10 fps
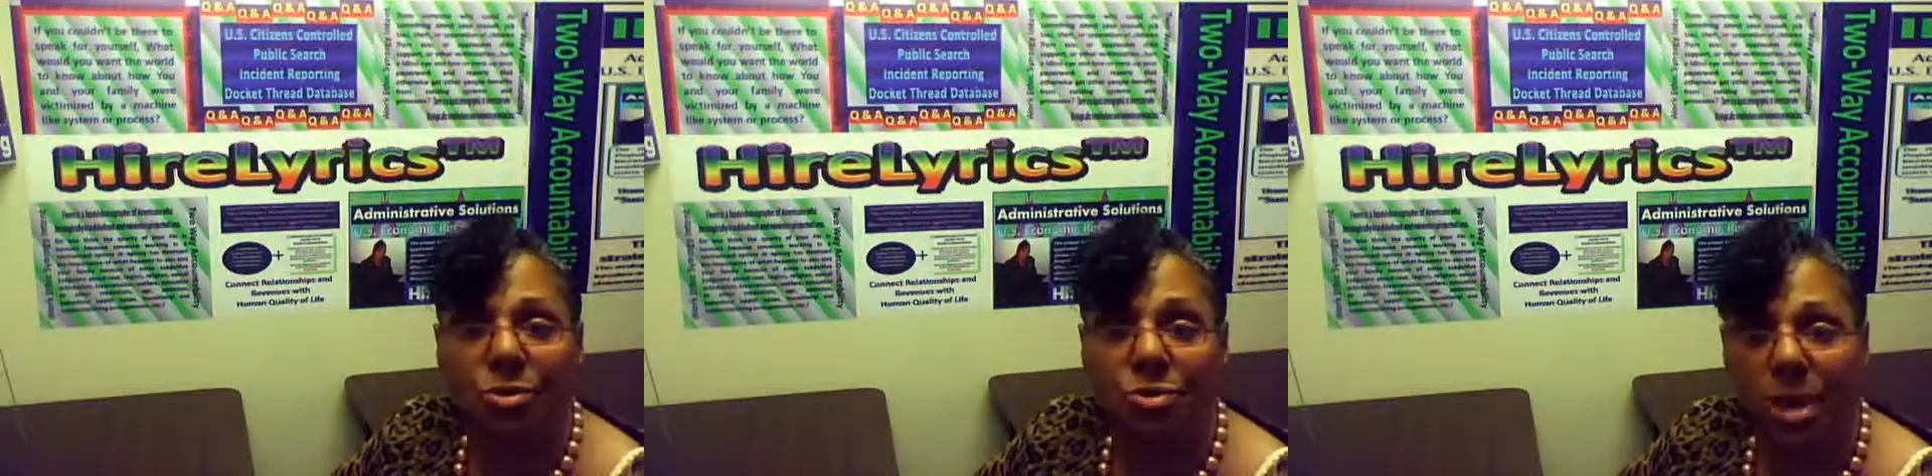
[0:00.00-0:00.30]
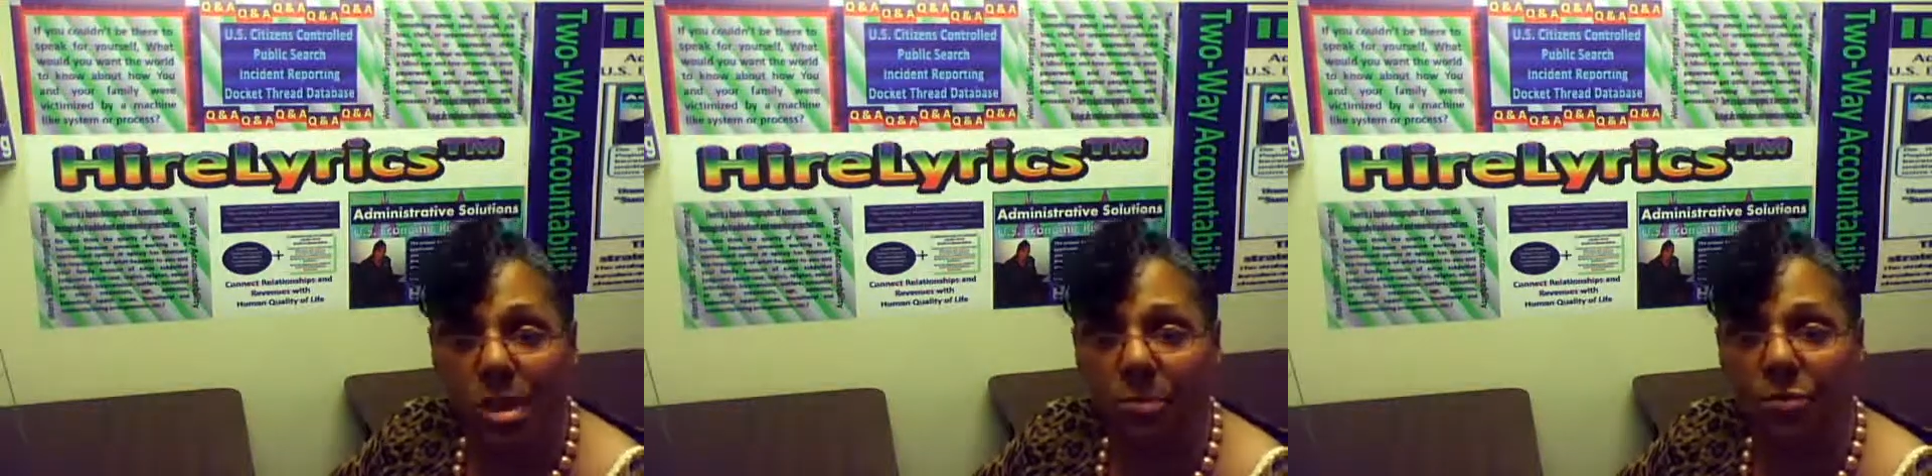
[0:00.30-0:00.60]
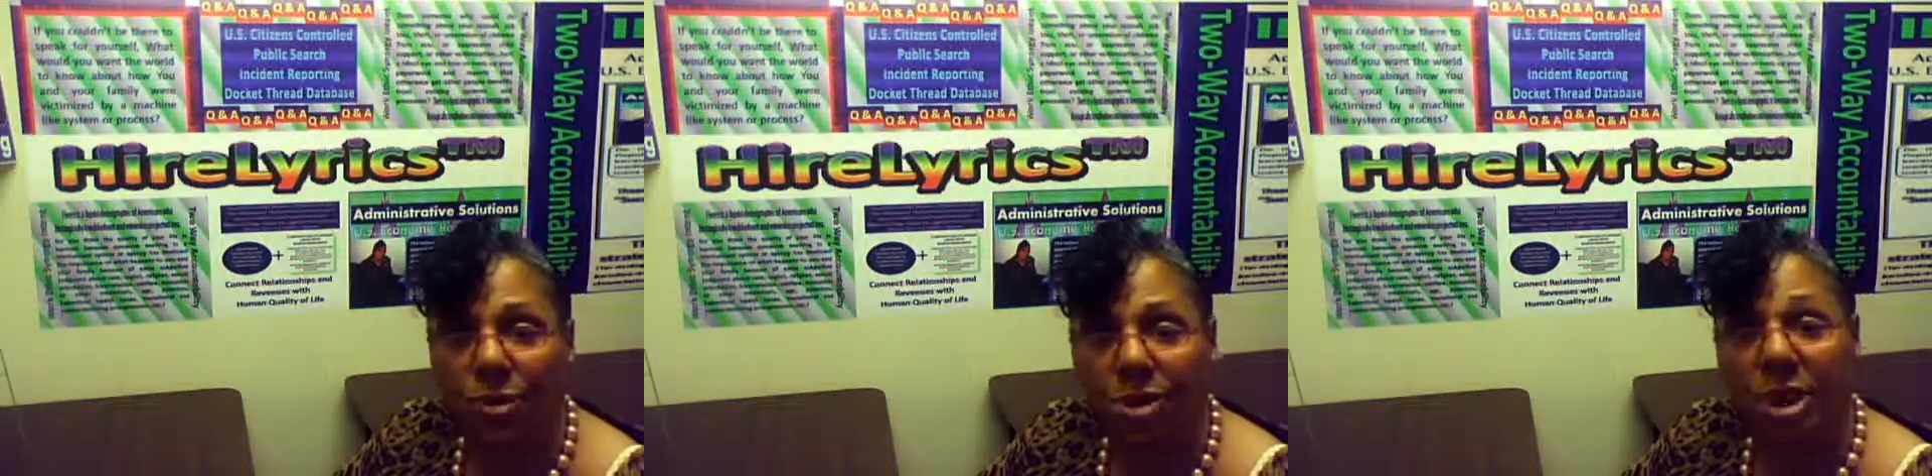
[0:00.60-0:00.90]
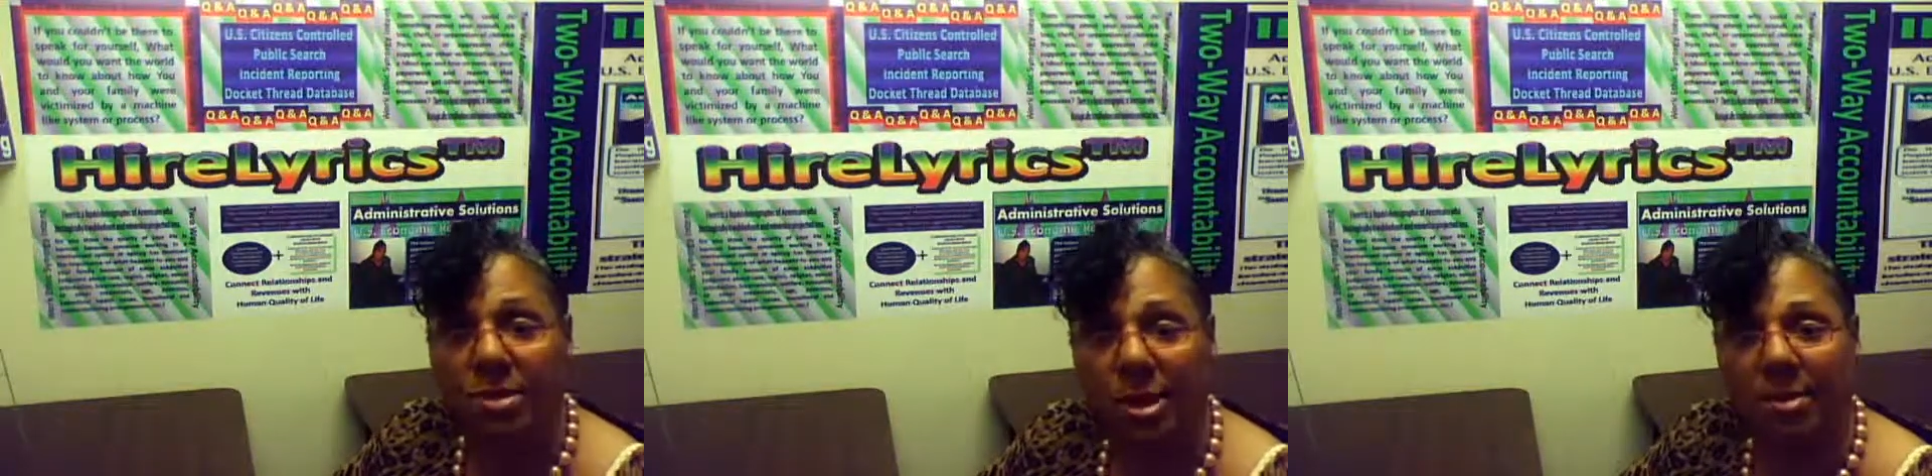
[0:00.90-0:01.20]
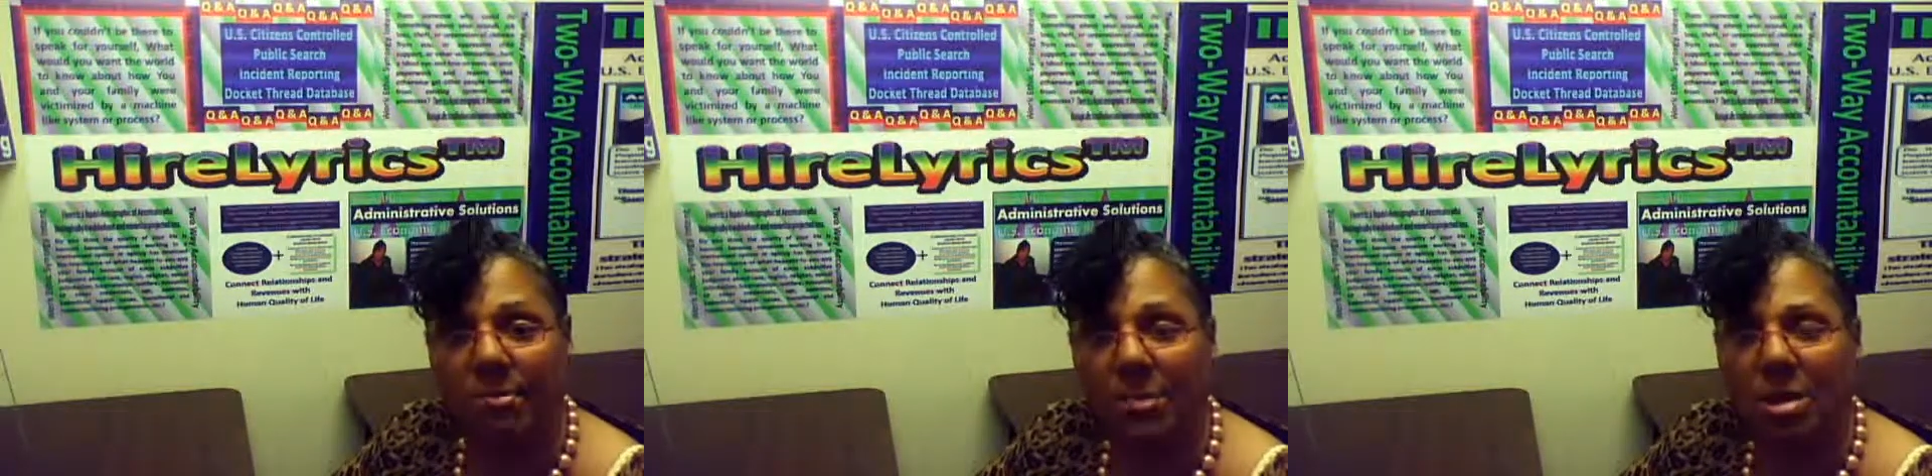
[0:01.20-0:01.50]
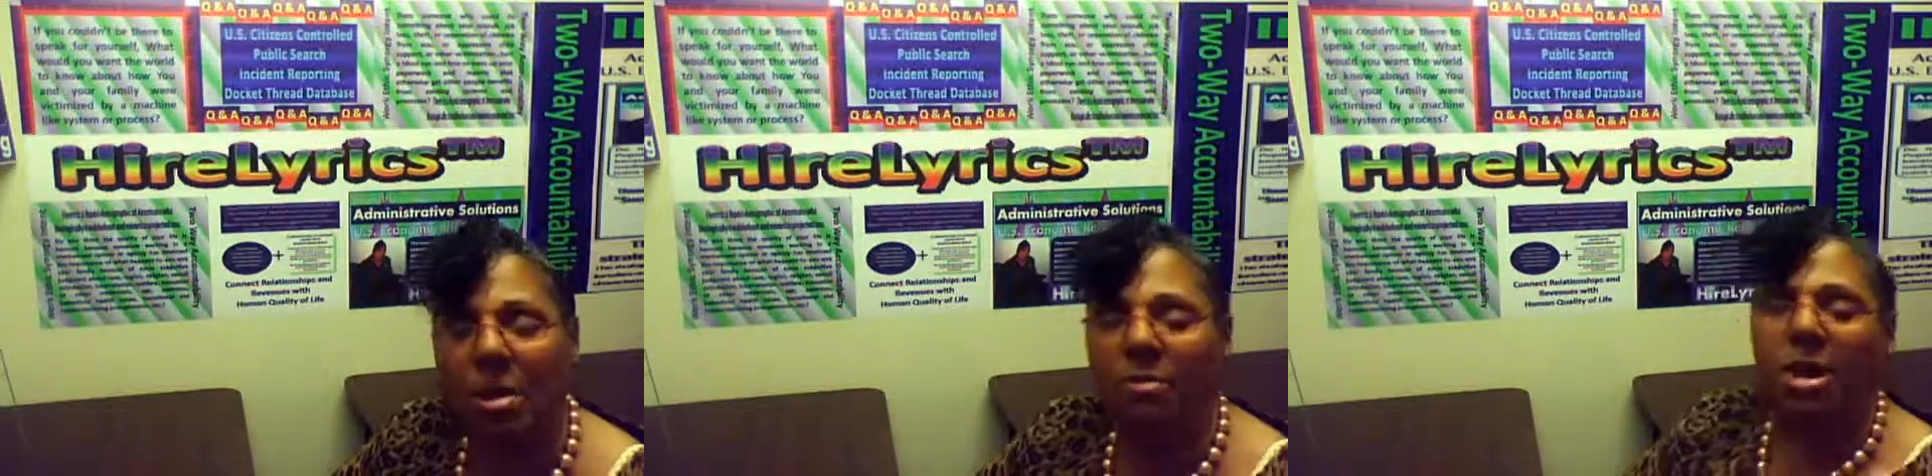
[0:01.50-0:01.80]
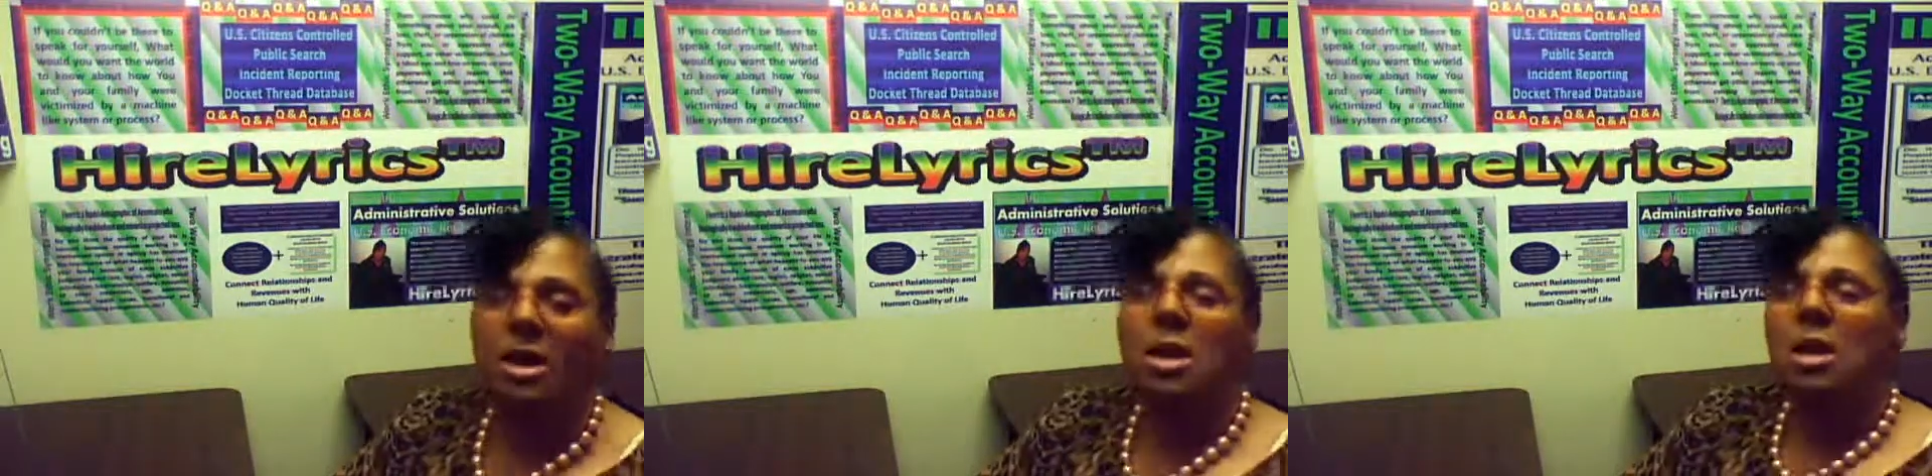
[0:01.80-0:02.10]
was 2 days before check day. All
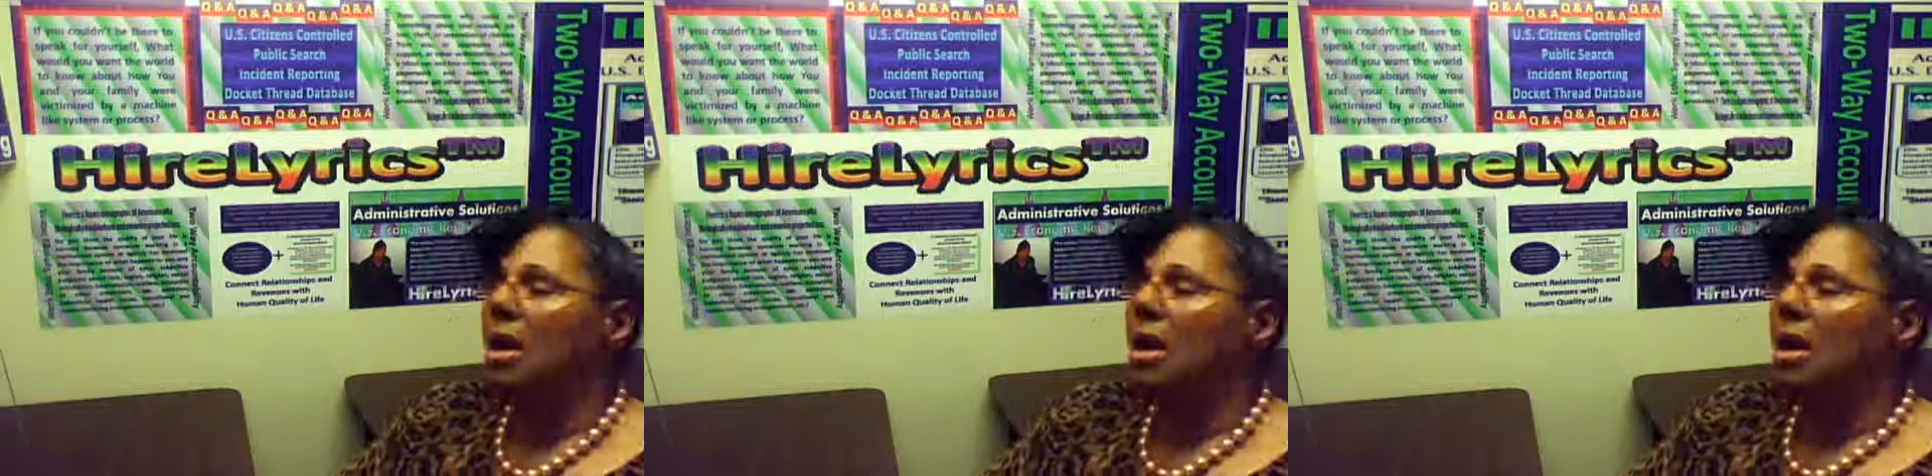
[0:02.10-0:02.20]
right.